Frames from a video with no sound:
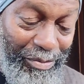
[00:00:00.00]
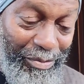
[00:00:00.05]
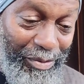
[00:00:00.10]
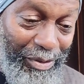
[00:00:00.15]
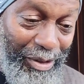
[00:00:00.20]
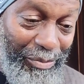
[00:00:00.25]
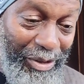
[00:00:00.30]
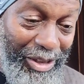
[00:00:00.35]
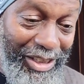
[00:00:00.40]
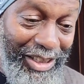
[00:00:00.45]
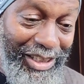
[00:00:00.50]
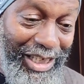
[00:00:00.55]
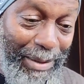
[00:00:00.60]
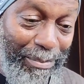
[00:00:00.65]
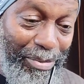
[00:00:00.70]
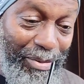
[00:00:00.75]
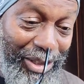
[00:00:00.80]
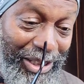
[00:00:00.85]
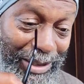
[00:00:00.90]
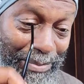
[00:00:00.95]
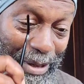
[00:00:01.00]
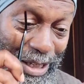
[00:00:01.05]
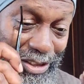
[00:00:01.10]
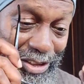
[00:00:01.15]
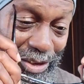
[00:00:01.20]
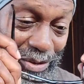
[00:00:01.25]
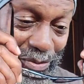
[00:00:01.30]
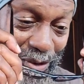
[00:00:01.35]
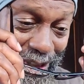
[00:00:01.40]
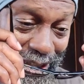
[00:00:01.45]
when we did that Prince
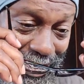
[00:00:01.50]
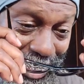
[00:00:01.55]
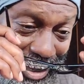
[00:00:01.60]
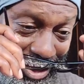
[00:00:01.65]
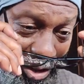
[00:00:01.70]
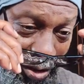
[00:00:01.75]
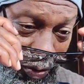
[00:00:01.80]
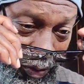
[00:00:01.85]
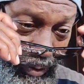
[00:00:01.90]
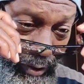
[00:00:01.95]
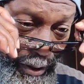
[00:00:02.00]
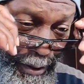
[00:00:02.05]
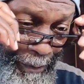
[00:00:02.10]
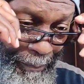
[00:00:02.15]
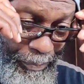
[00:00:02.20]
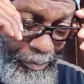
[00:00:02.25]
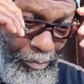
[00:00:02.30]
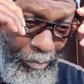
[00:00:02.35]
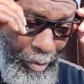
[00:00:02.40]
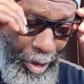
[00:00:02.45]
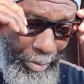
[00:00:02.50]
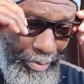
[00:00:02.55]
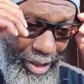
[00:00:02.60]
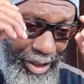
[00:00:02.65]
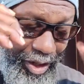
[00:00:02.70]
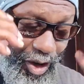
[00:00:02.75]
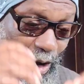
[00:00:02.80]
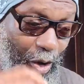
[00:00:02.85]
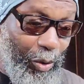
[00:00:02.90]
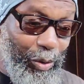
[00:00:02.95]
special, what did I do?
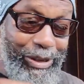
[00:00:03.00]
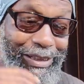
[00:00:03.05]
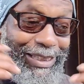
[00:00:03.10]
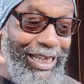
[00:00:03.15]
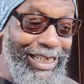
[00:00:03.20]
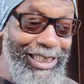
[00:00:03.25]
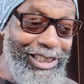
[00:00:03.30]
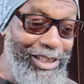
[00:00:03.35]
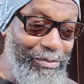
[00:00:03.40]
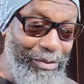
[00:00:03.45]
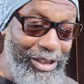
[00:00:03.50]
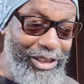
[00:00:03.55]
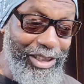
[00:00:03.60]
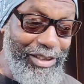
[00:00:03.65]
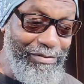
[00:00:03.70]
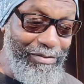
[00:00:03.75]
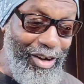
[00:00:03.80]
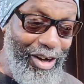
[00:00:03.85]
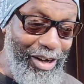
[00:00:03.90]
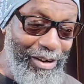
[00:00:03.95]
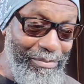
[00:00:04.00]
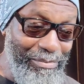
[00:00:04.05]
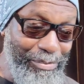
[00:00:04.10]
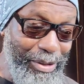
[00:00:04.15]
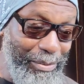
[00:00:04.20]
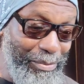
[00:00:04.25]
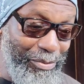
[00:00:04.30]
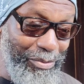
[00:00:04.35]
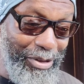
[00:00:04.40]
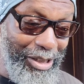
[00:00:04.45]
man, the whole station was involved.
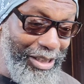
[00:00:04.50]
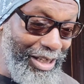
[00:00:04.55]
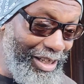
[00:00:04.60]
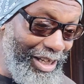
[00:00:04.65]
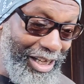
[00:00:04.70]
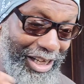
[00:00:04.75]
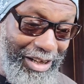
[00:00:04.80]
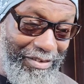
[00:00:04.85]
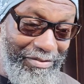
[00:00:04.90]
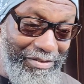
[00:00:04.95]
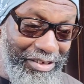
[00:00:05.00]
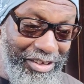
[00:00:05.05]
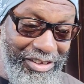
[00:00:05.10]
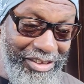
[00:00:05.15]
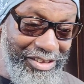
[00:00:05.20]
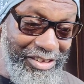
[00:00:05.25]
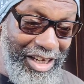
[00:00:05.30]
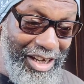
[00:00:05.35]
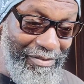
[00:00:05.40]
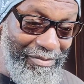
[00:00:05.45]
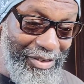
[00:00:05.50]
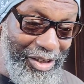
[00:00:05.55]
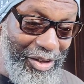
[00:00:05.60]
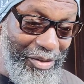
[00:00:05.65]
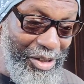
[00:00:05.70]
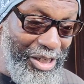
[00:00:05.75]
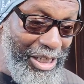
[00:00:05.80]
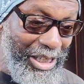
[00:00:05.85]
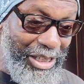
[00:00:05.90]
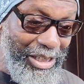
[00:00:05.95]
People were giving us stuff, you
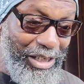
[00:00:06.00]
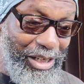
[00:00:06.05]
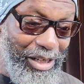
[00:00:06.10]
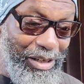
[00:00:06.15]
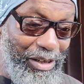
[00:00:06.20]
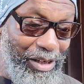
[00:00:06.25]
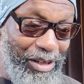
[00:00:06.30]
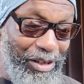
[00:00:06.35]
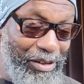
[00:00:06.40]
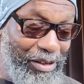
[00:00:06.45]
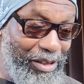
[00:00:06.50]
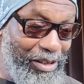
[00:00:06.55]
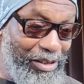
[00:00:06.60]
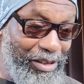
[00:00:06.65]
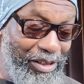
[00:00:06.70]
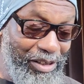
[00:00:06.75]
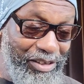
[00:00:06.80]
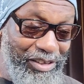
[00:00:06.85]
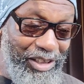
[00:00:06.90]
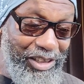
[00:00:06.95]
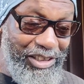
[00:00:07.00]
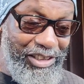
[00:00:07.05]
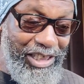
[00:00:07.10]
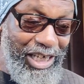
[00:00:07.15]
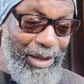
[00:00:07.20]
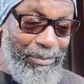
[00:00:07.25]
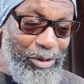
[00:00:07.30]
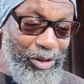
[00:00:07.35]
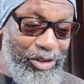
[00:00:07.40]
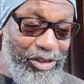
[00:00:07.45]
know. Uh, uh, uh, uh, Lynn
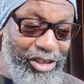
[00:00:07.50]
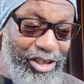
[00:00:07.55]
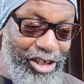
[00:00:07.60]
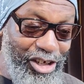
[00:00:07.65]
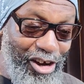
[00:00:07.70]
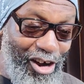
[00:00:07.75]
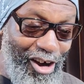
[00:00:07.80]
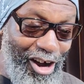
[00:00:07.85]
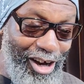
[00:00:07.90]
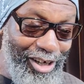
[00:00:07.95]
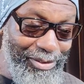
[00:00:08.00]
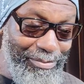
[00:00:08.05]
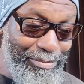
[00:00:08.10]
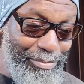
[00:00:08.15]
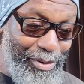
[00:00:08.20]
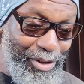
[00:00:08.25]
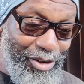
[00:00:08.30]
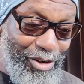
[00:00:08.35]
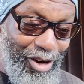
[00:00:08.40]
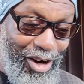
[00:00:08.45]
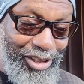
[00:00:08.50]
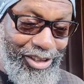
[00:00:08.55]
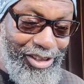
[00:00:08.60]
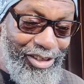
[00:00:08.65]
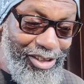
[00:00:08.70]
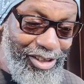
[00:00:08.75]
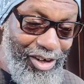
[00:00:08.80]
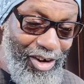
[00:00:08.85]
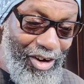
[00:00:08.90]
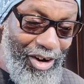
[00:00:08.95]
Samuels did a cart. Bernard
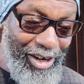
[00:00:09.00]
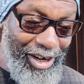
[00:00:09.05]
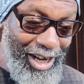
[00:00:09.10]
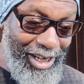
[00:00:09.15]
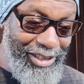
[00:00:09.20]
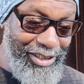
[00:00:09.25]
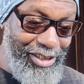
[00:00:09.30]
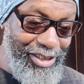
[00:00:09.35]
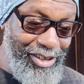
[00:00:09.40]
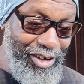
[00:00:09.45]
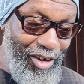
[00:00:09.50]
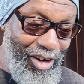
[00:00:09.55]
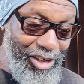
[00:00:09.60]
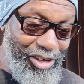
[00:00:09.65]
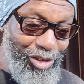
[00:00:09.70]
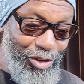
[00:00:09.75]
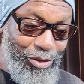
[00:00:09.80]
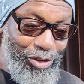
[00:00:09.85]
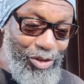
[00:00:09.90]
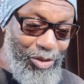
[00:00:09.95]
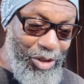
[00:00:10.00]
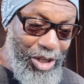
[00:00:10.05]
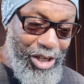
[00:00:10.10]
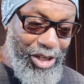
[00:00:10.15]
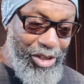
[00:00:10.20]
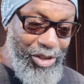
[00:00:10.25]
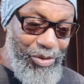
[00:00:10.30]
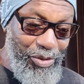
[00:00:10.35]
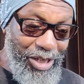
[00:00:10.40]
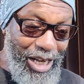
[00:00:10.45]
did a cart. I did a cart. you two,
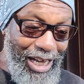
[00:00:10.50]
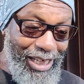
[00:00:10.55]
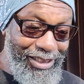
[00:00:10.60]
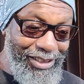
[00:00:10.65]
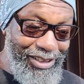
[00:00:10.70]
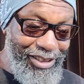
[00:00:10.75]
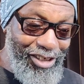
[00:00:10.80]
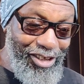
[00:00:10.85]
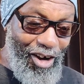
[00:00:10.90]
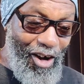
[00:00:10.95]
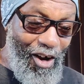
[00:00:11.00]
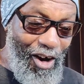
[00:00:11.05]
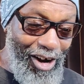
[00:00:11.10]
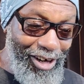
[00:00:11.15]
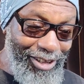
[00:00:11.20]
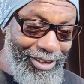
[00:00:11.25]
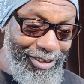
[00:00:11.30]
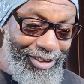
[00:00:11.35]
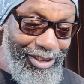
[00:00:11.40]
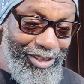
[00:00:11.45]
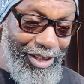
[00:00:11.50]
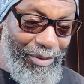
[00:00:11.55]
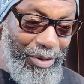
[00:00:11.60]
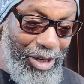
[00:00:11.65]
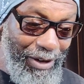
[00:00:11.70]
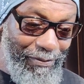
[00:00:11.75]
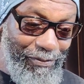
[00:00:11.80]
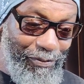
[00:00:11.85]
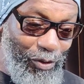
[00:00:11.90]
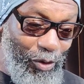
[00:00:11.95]
you guys did a cart
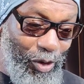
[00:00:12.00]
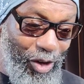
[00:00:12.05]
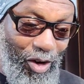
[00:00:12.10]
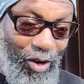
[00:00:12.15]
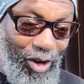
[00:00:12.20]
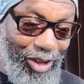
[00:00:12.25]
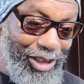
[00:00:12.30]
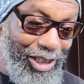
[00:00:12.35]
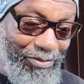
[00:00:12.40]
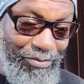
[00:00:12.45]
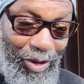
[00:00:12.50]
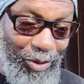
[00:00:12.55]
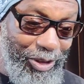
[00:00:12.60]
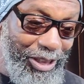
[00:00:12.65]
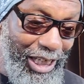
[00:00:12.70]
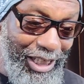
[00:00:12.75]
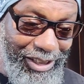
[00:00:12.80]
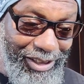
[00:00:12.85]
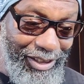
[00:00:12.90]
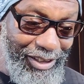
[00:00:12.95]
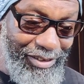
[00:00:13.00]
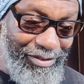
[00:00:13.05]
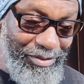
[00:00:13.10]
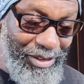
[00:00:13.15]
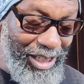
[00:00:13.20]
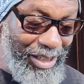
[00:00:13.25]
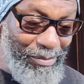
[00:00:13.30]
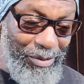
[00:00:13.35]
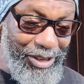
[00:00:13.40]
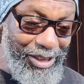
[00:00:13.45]
we had four carts in rotation.
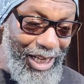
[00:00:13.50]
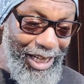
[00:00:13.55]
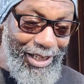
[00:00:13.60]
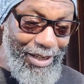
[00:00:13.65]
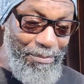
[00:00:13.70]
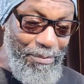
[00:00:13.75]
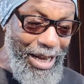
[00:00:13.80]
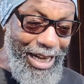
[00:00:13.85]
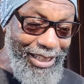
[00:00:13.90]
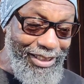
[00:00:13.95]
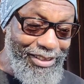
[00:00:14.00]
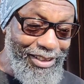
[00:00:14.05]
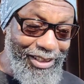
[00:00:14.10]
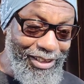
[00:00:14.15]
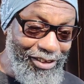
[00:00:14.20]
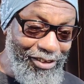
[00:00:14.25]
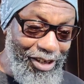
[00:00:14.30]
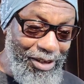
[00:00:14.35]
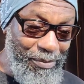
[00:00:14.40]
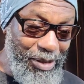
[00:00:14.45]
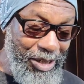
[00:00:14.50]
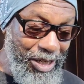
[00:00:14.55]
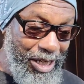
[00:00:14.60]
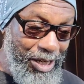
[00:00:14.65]
It was like amazing. You know what I